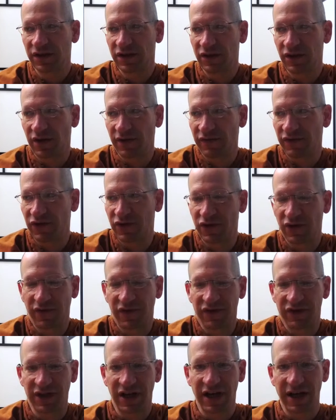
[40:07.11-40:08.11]
I've learned
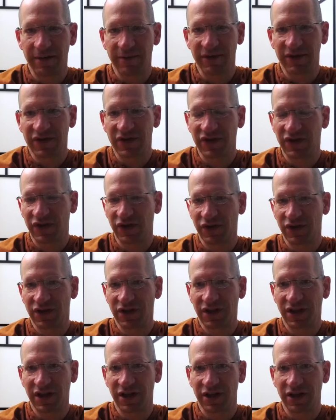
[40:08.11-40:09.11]
over time, it's just good
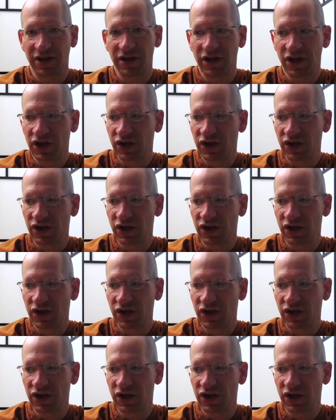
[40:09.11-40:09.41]
to kind of